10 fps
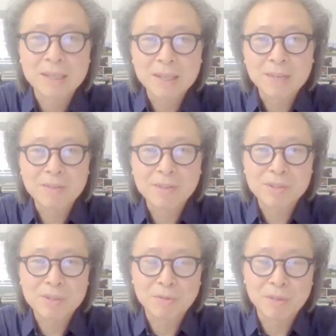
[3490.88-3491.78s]

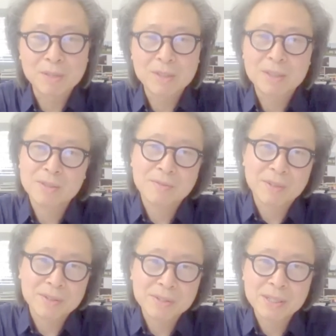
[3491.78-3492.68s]
where's the wind,
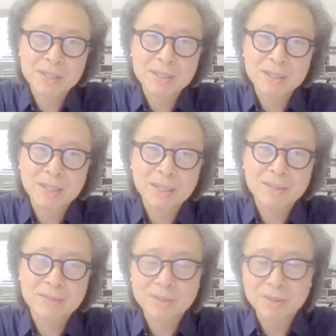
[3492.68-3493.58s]
where's the,
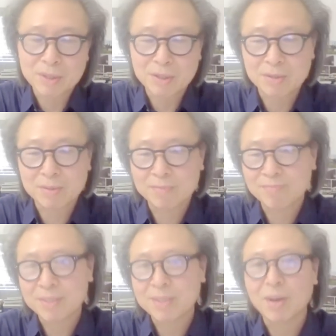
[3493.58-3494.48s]
you know,
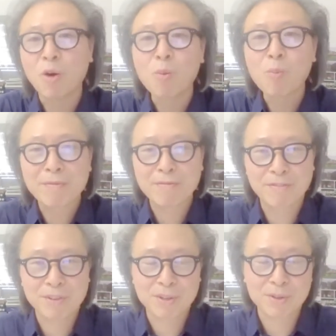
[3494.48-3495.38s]
the open
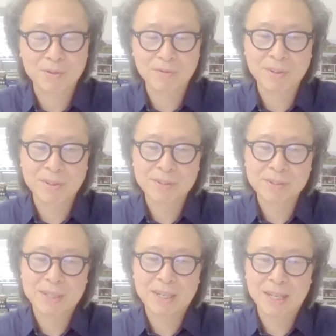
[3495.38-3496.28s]
field,
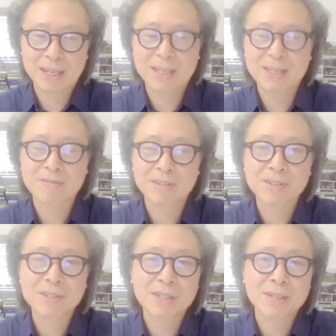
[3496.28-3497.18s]
where's the lake,
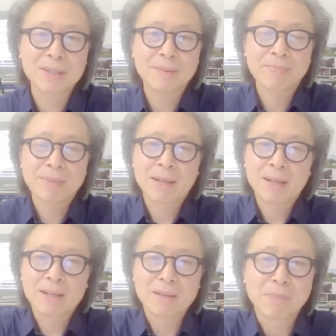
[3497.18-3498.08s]
where's the,
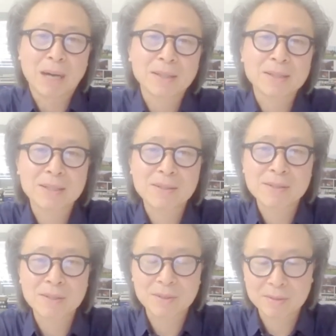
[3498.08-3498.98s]
the mountain.
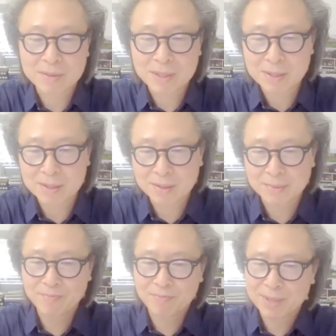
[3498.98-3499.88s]
So this is
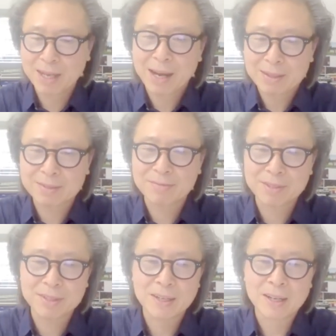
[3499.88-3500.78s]
a kind of
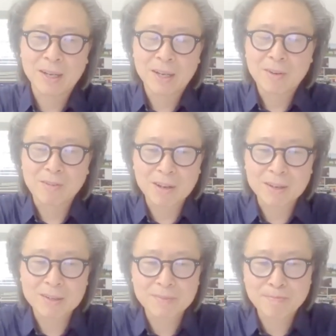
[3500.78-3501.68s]
a
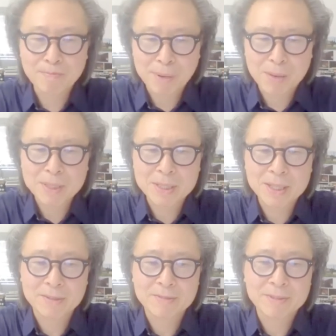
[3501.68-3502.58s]
very
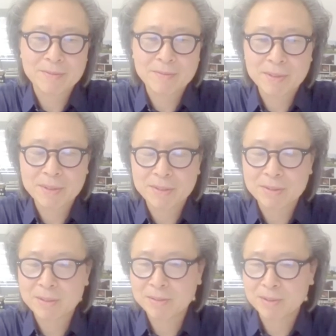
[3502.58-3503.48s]
primitive,
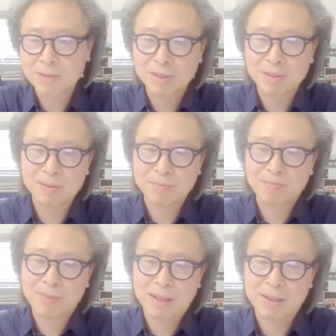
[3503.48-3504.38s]
you you know
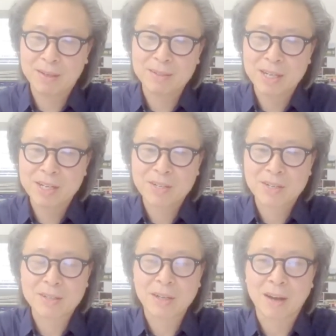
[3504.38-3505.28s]
uh,
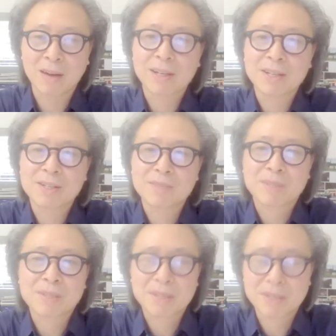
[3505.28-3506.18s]
nature knowledge,
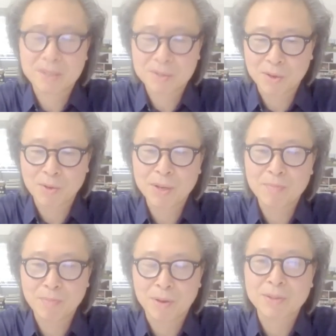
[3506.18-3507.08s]
but is so
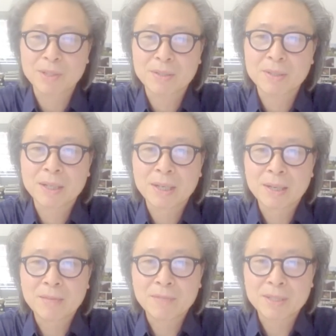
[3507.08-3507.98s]
important
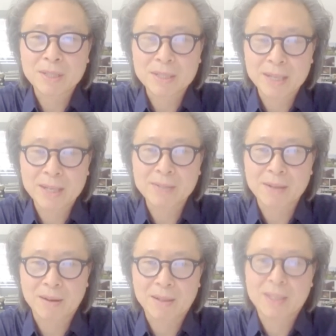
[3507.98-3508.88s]
for
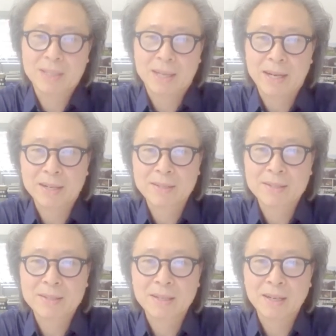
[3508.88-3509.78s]
today's
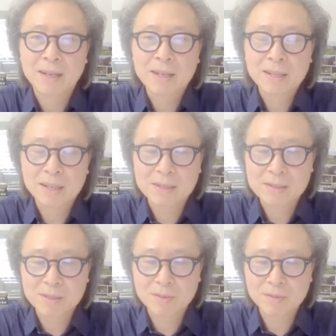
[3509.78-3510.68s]
architects. Mm.
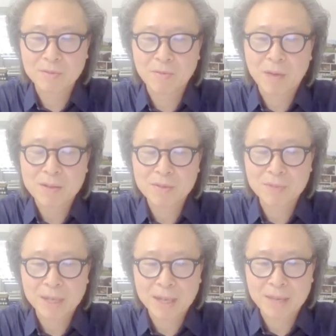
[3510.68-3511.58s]
Things so once
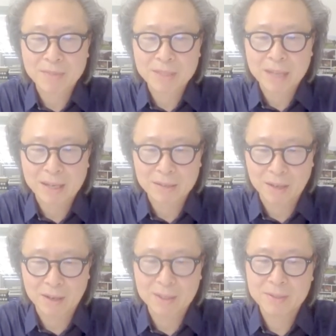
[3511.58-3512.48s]
we have
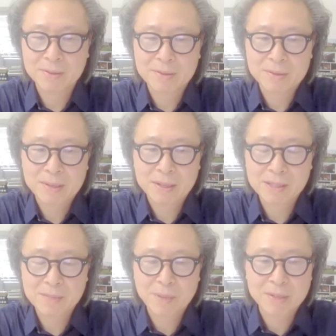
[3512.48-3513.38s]
technology,
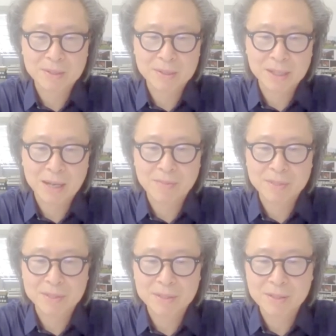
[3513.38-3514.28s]
especially
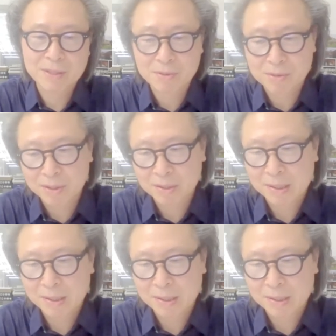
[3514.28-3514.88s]
after industrial